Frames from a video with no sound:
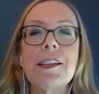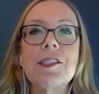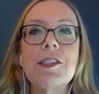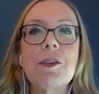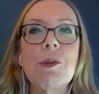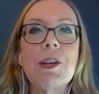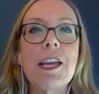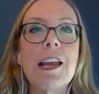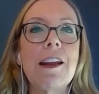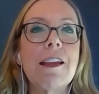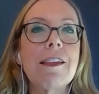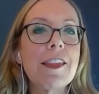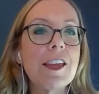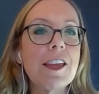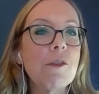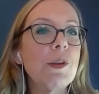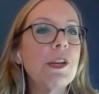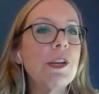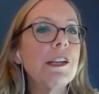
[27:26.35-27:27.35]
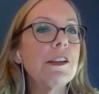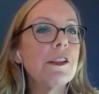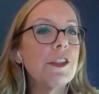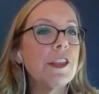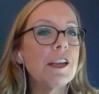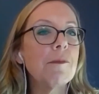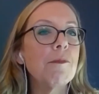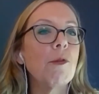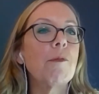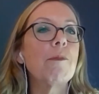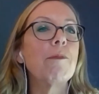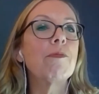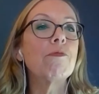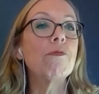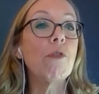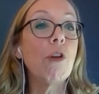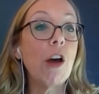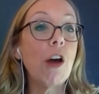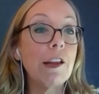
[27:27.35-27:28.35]
So again, I think we need to think more
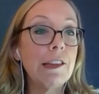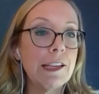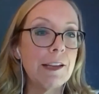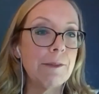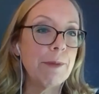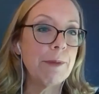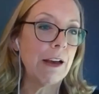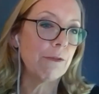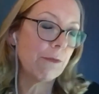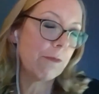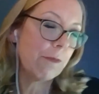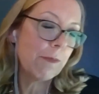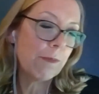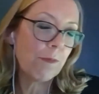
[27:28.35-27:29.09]
broadly about